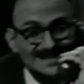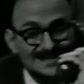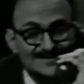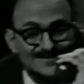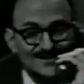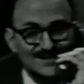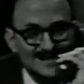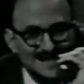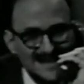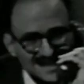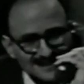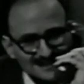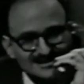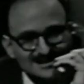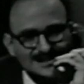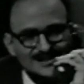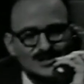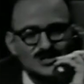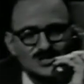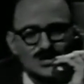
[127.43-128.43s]
is for the
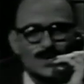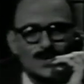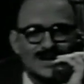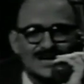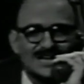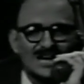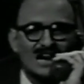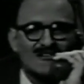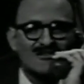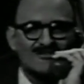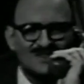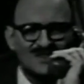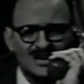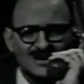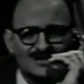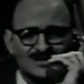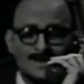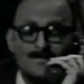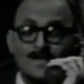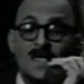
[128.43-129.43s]
interest you're showing in our
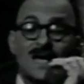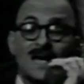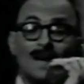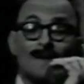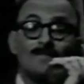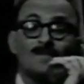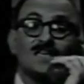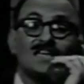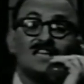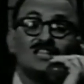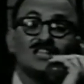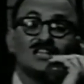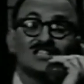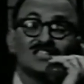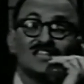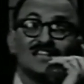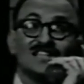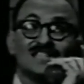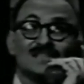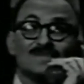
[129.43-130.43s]
affairs. He just
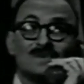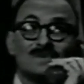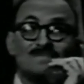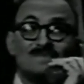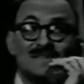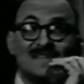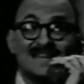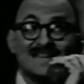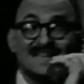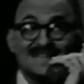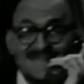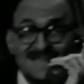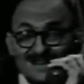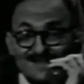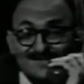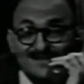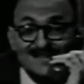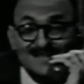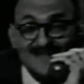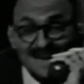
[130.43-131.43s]
thinks it would be
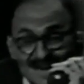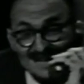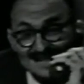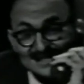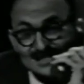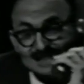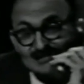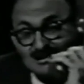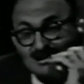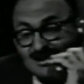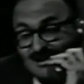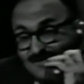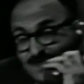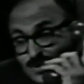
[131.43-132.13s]
even nicer if